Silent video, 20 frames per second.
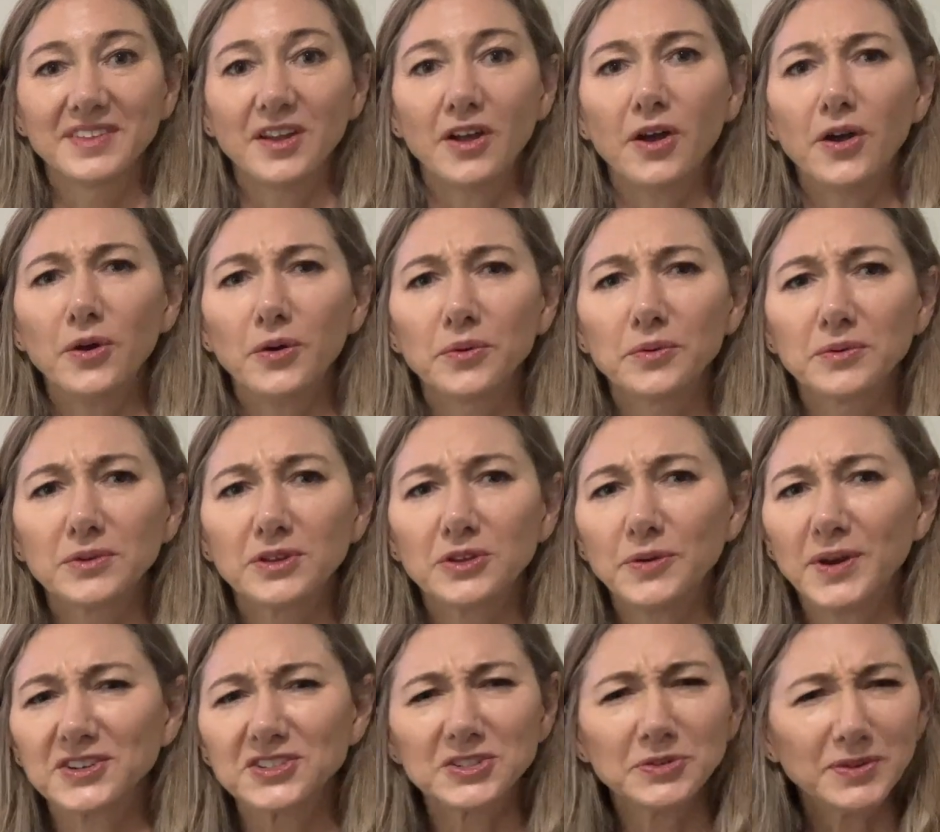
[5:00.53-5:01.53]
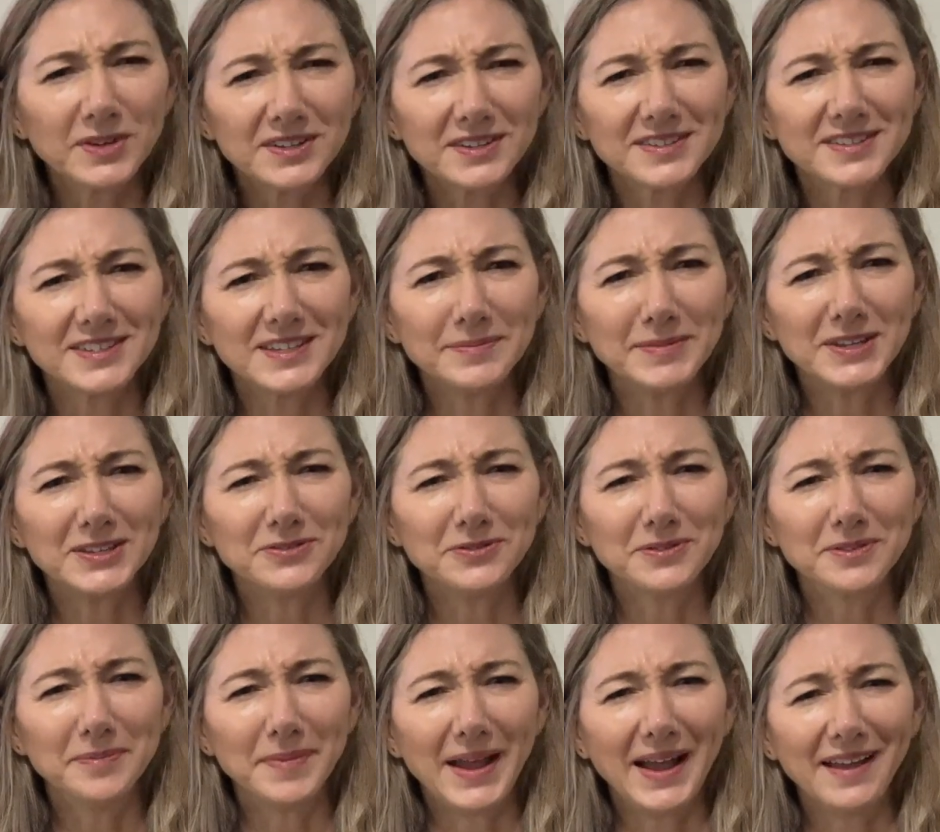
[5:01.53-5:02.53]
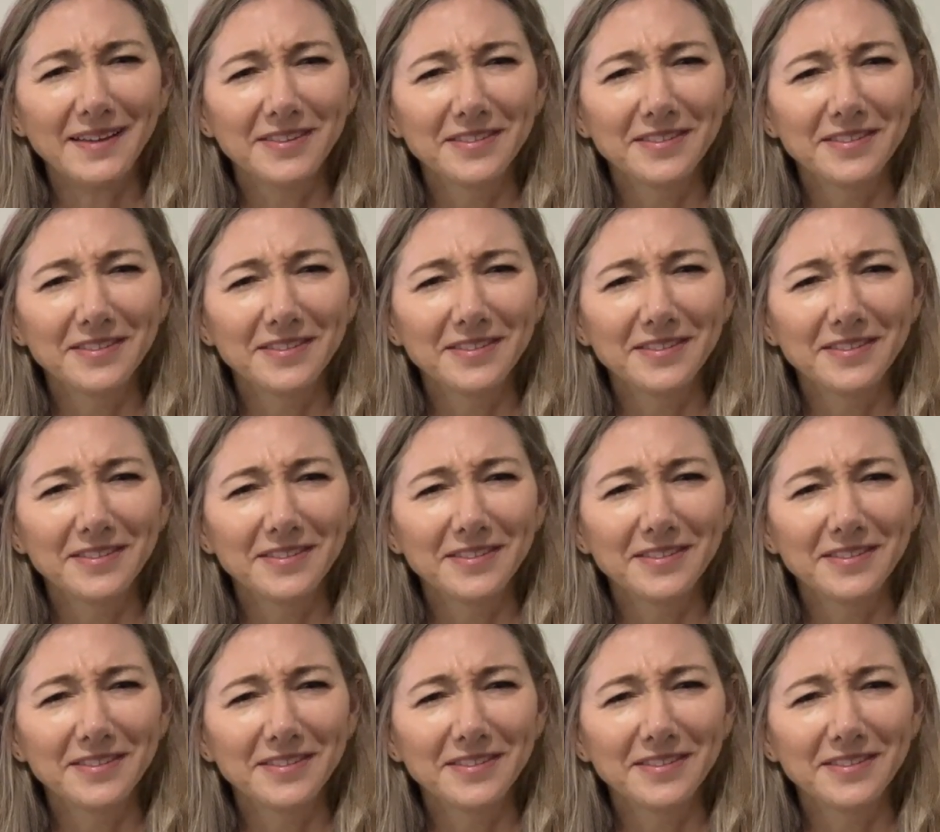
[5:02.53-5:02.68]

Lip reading: Oh, you actually wanted to see me do the math?